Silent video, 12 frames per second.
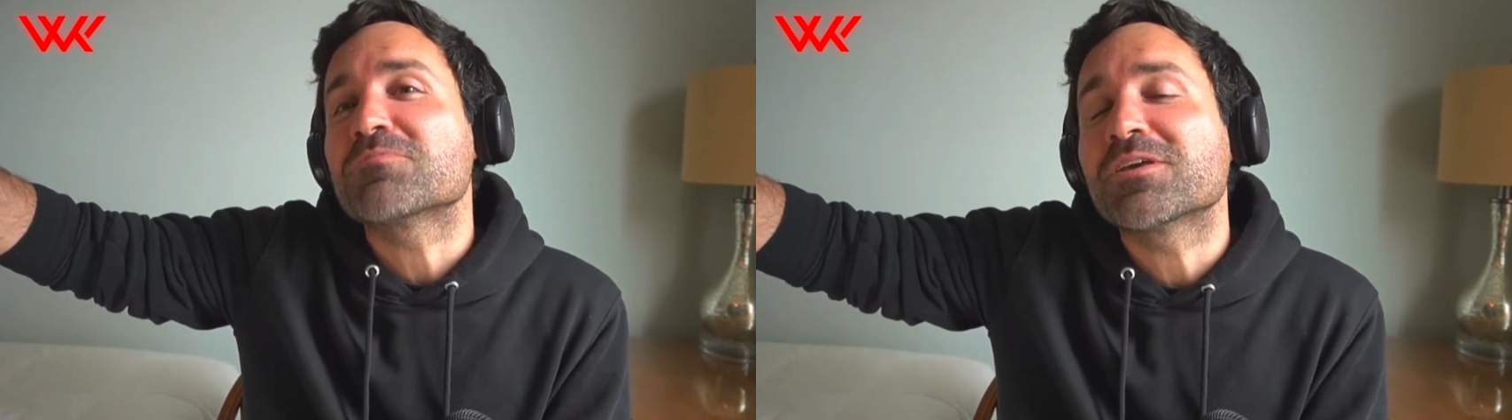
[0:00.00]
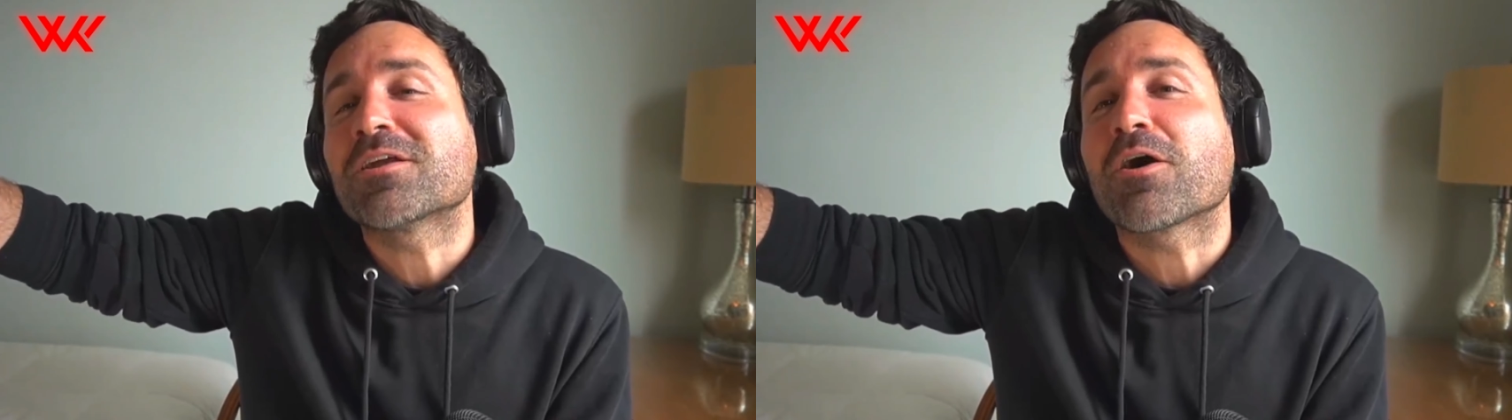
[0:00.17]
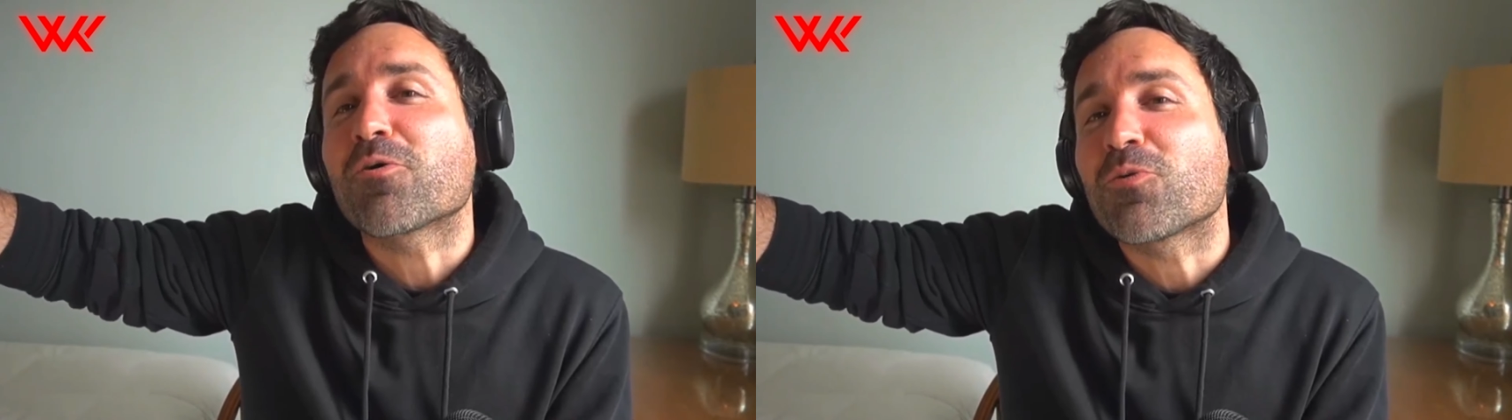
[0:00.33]
it
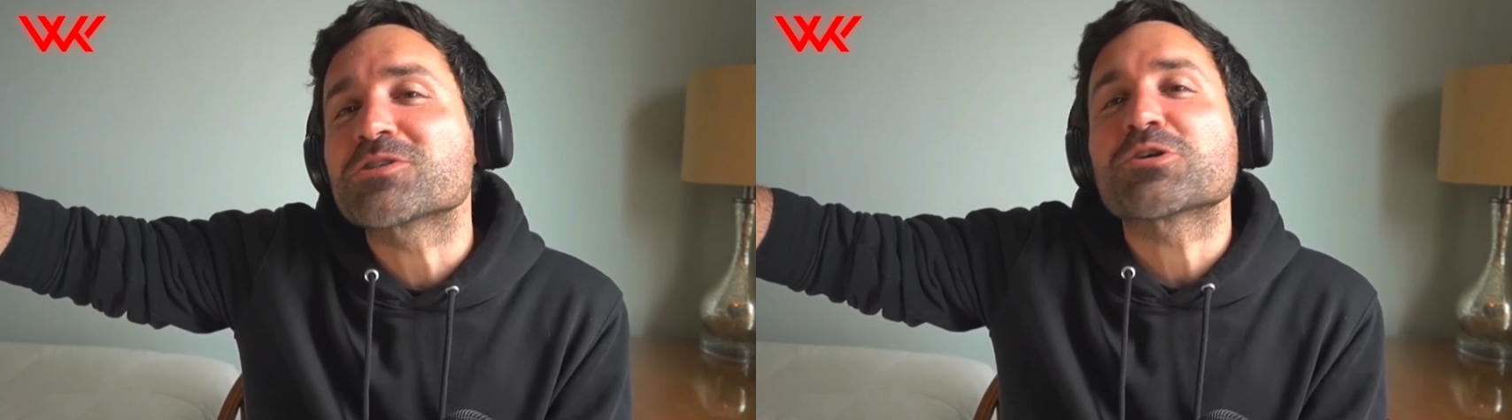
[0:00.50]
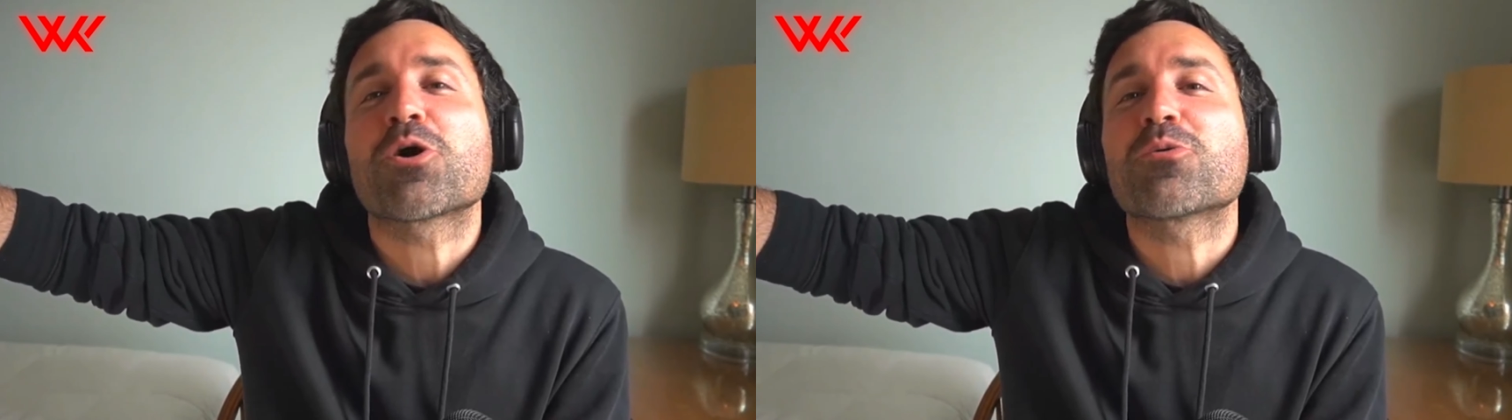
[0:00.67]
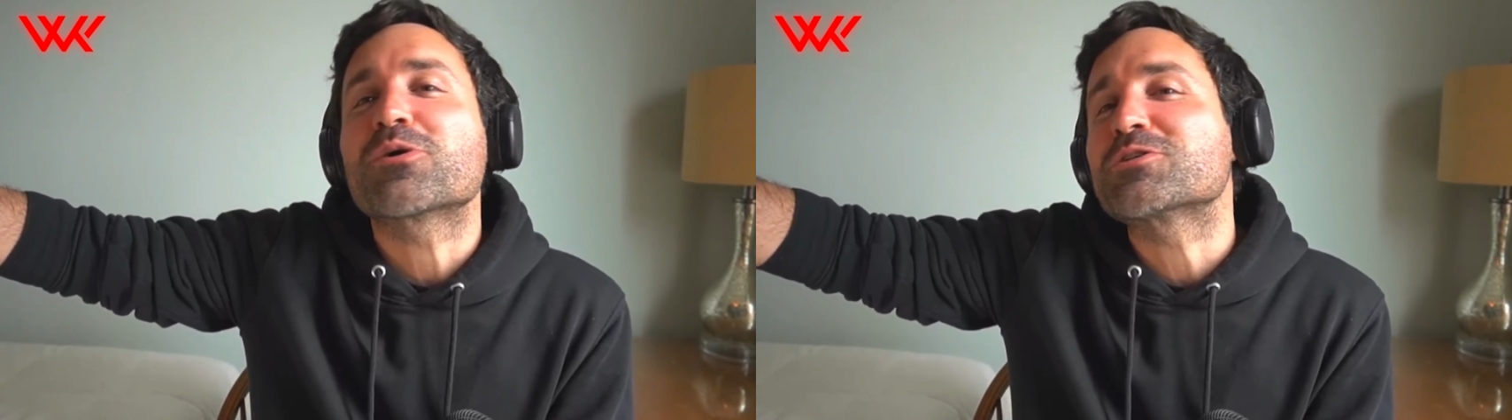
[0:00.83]
wasn't
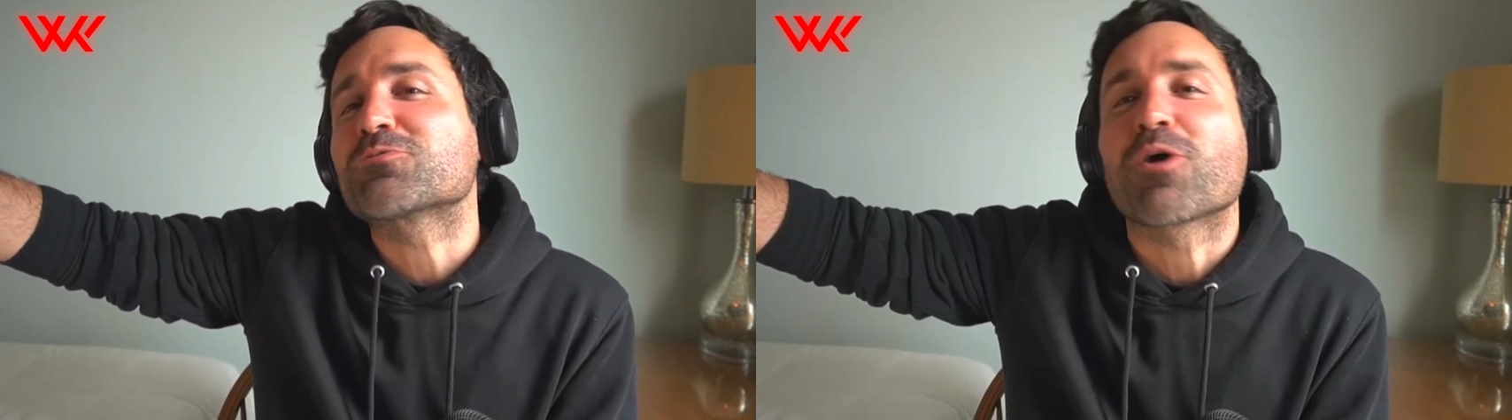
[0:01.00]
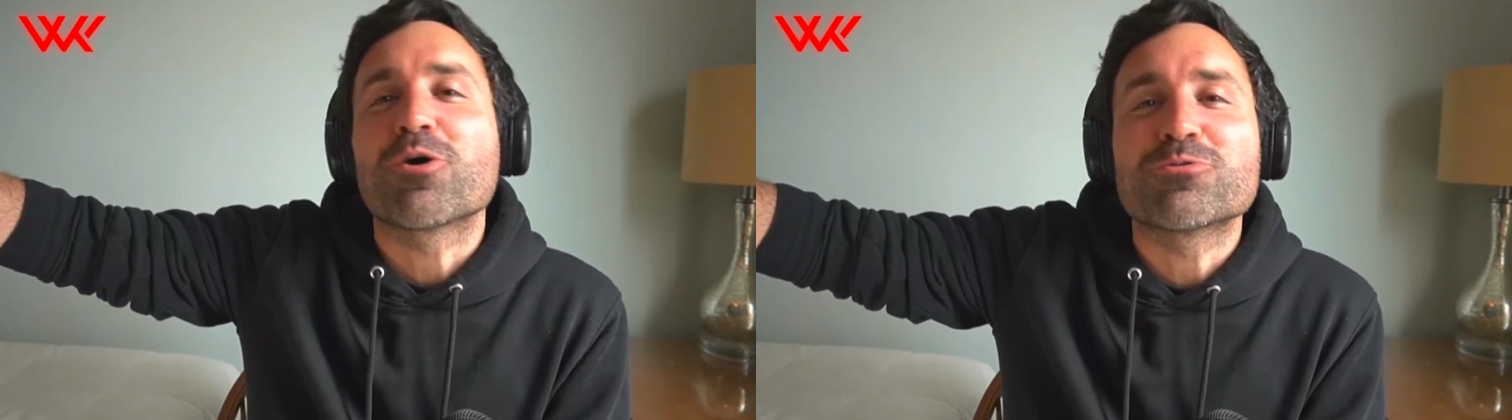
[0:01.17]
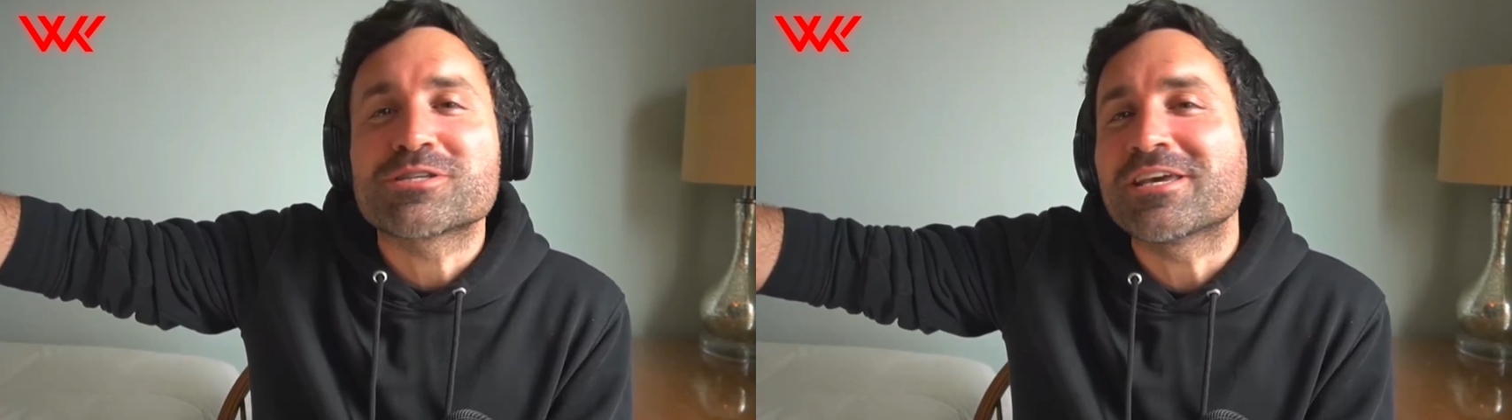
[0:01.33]
always
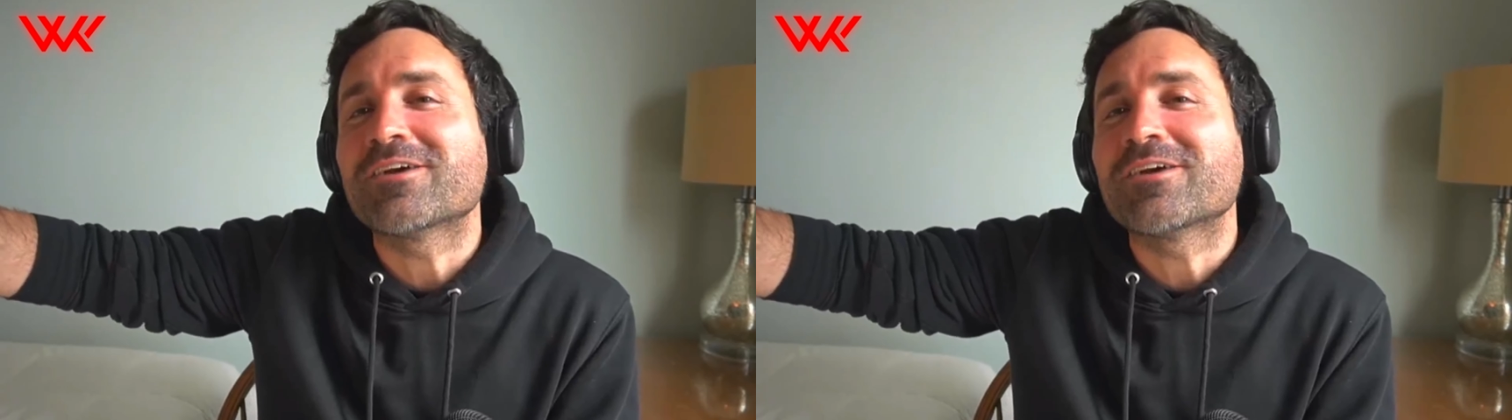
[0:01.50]
rosy.